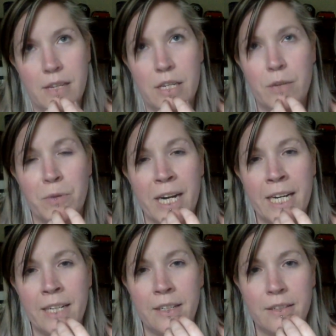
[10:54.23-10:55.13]
Your
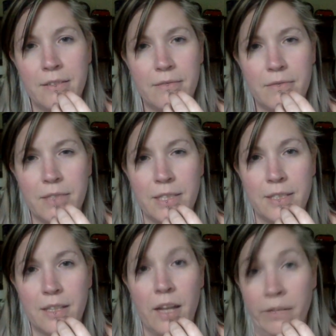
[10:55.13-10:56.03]
brain
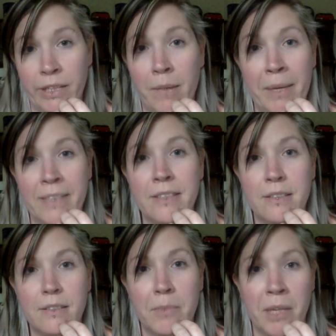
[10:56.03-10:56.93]
is kind of a dumbass
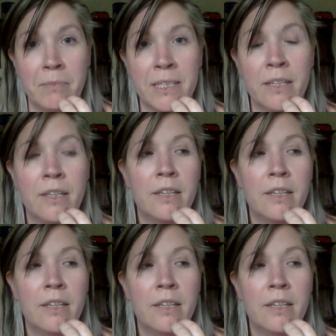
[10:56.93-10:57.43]
sometimes.